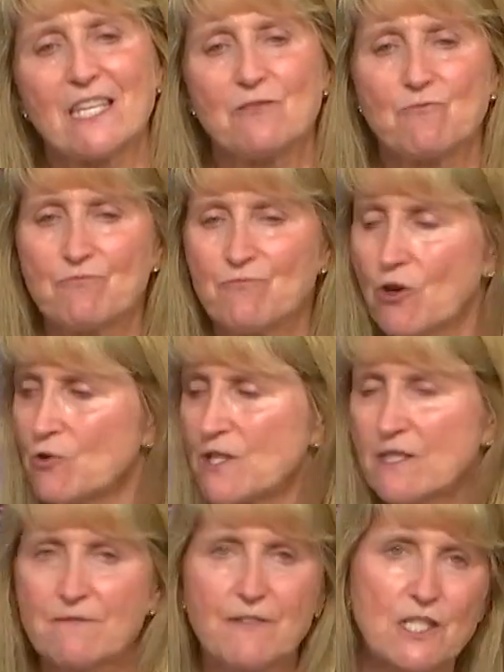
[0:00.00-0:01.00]

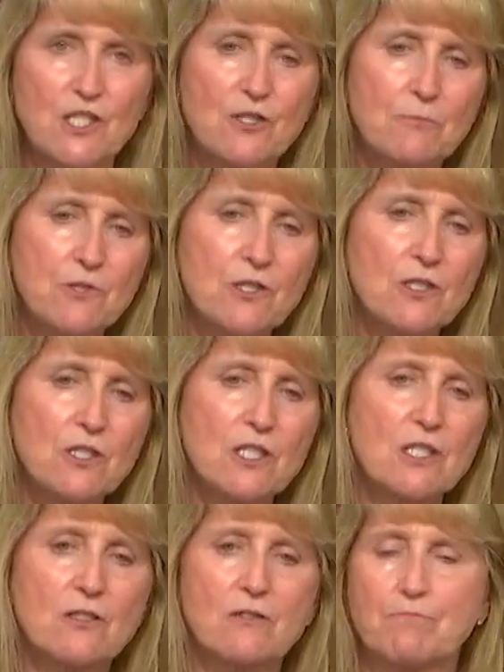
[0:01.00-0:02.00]
roasted
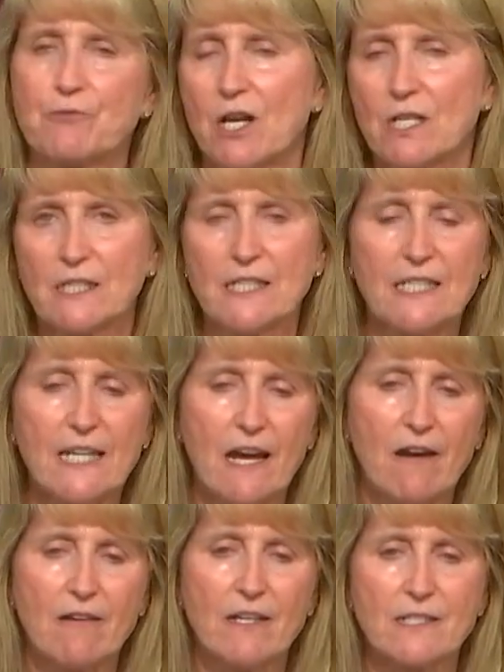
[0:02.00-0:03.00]
vegetables, broccoli,
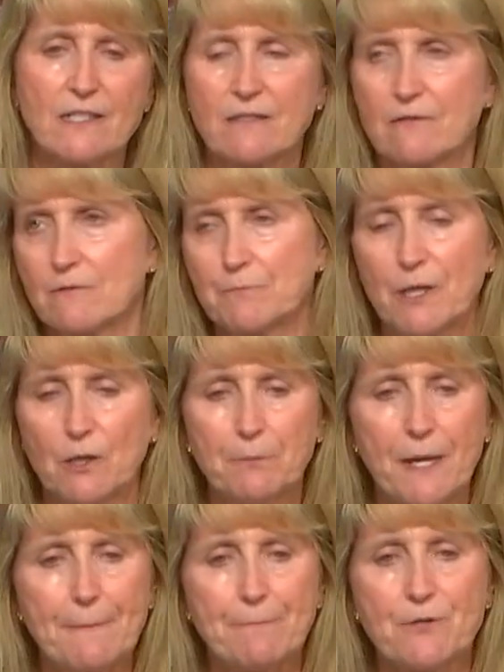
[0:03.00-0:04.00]
carrots, or bell
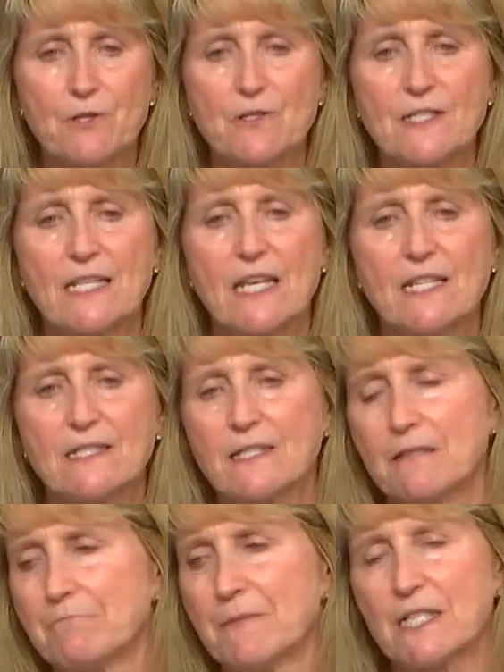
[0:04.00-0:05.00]
peppers, and
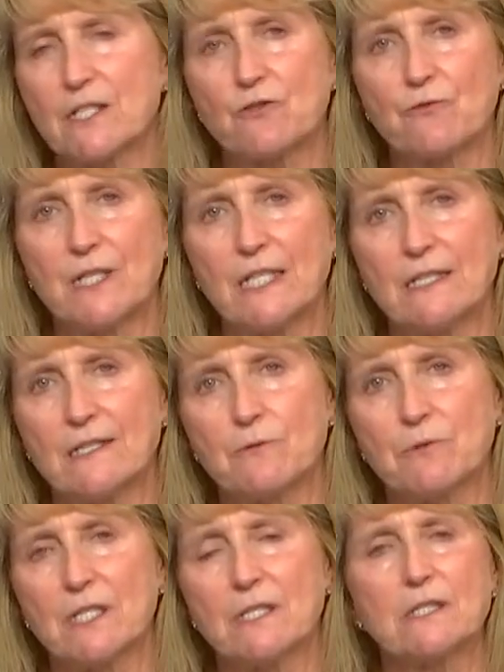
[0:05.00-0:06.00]
some mixed greens
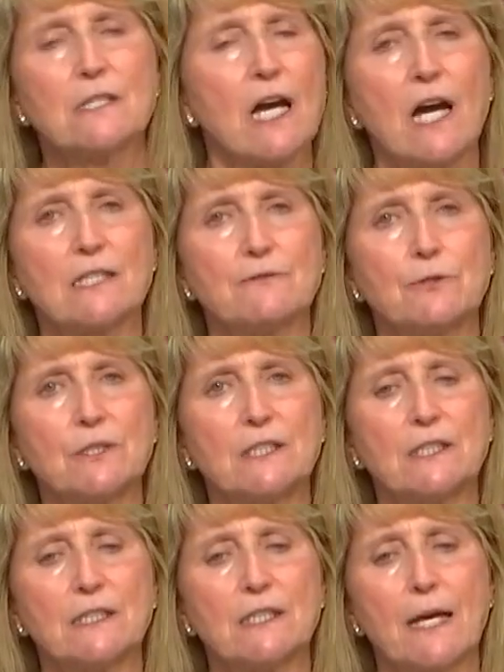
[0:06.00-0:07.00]
with a little olive
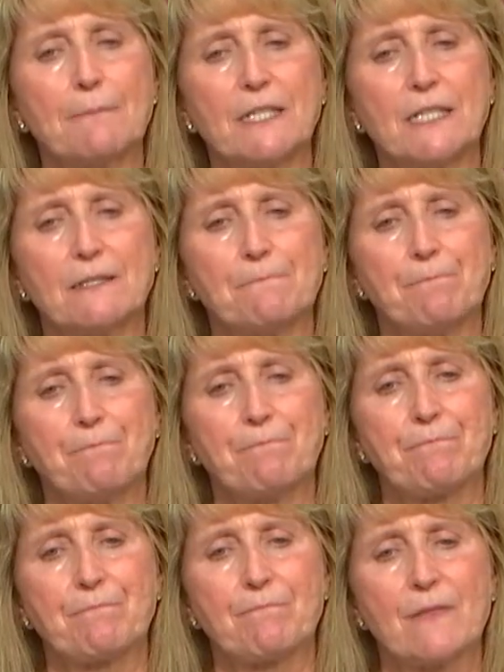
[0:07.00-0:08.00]
oil and lemon.
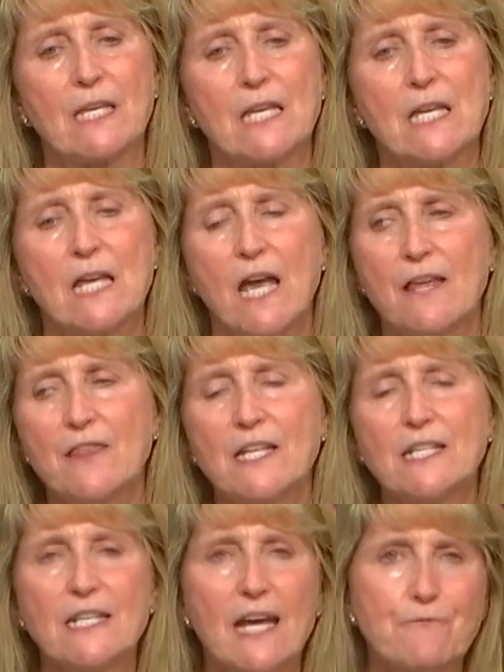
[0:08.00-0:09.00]
And then
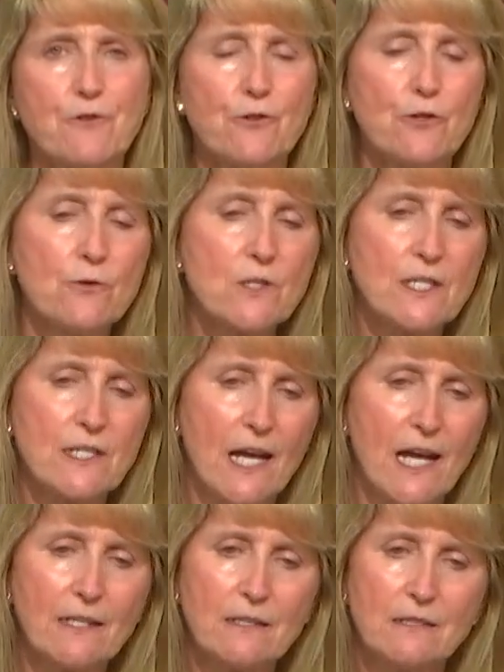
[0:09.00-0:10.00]
an afternoon
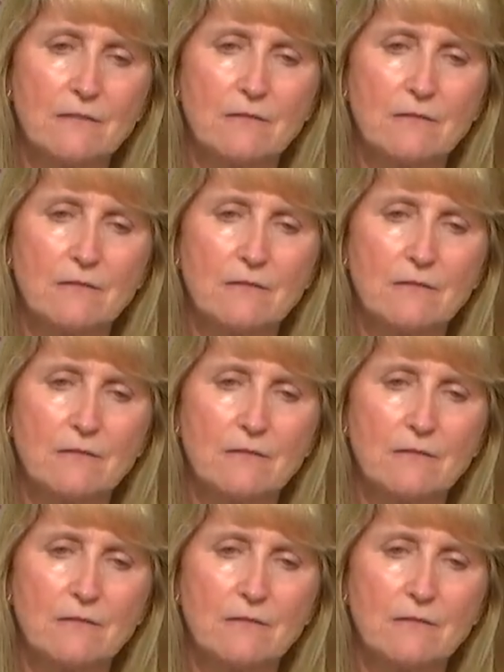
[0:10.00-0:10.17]
snack,